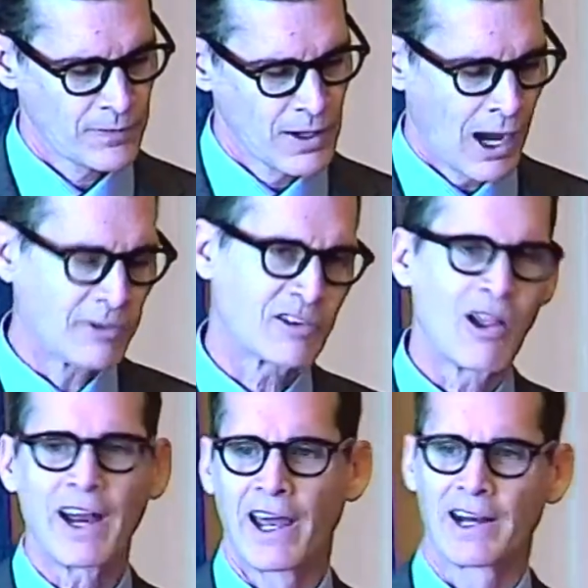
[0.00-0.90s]
I was
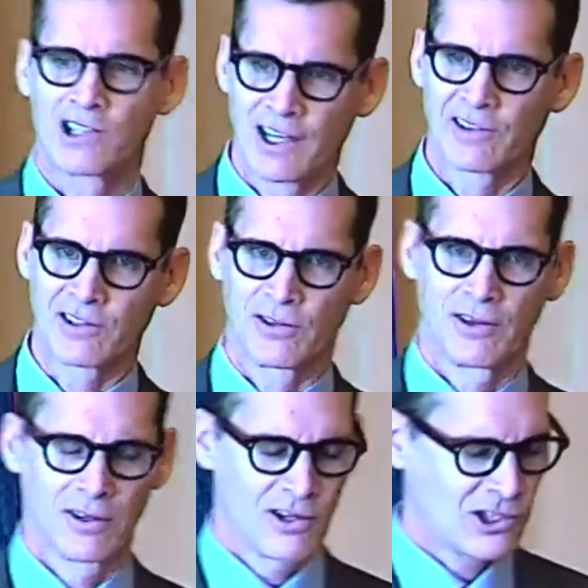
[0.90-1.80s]
glad I had a chance to
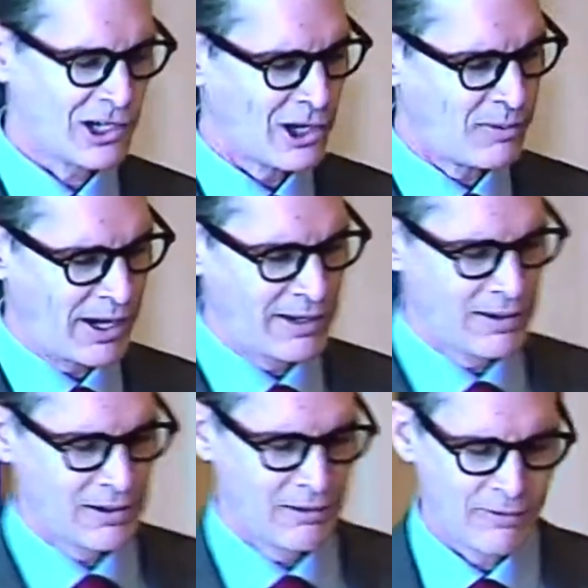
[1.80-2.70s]
share my
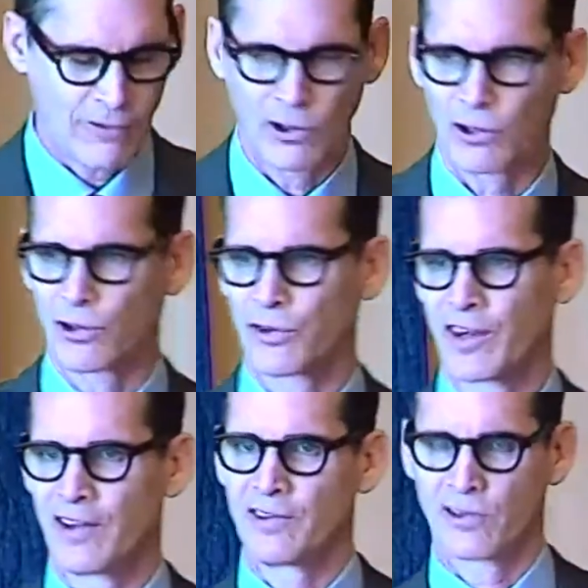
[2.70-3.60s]
favorite little
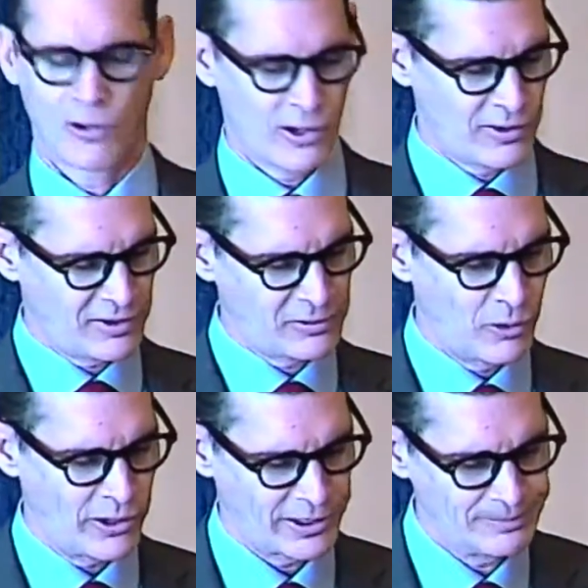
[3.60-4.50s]
Zen story this
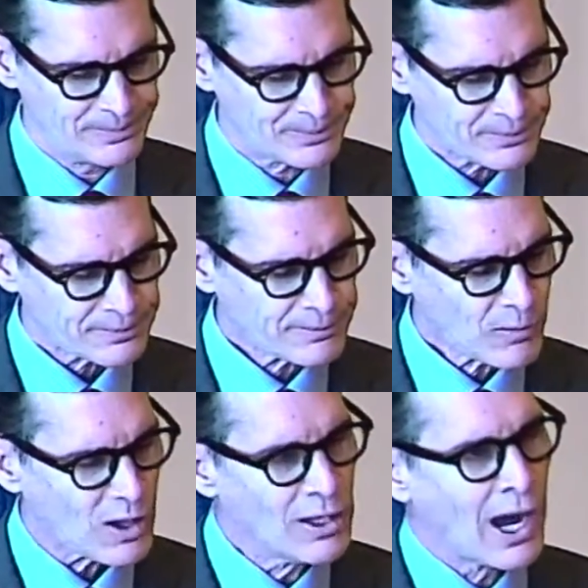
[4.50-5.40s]
morning.
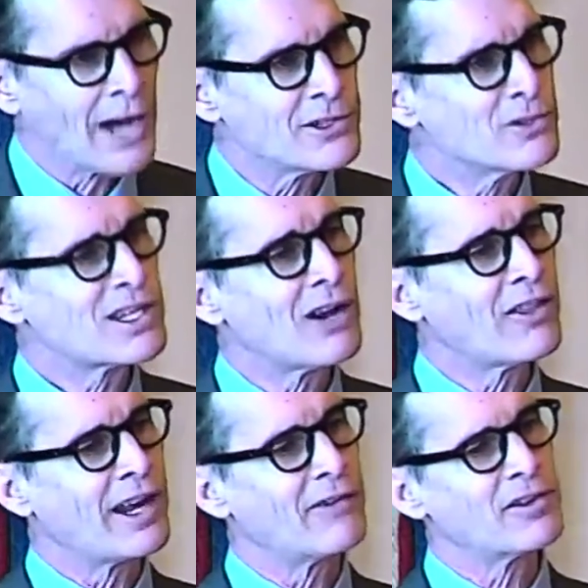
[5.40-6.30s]
I do tell
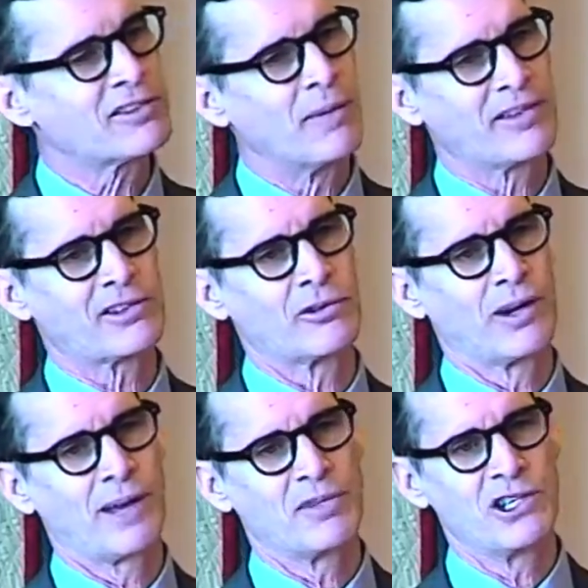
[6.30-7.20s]
that every semester when
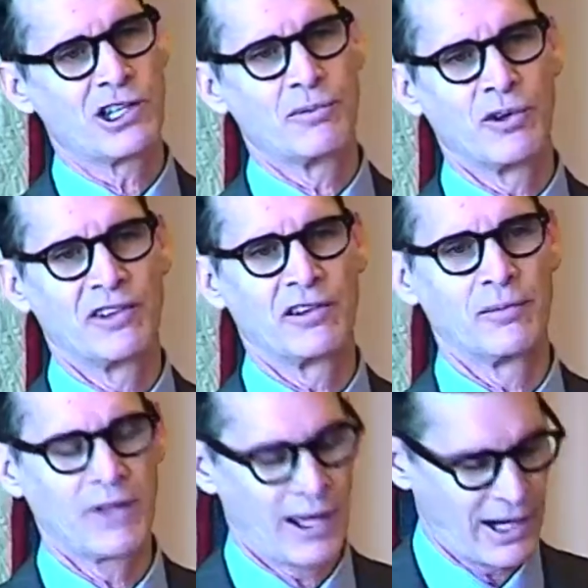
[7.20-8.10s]
I'm teaching
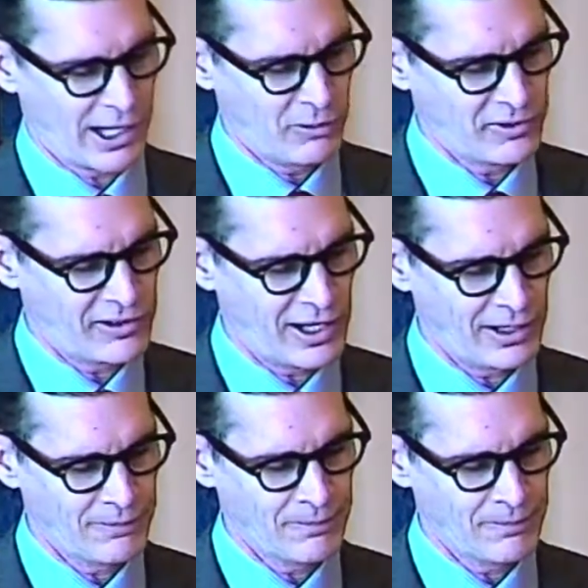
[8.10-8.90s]
Buddhism at Iowa State.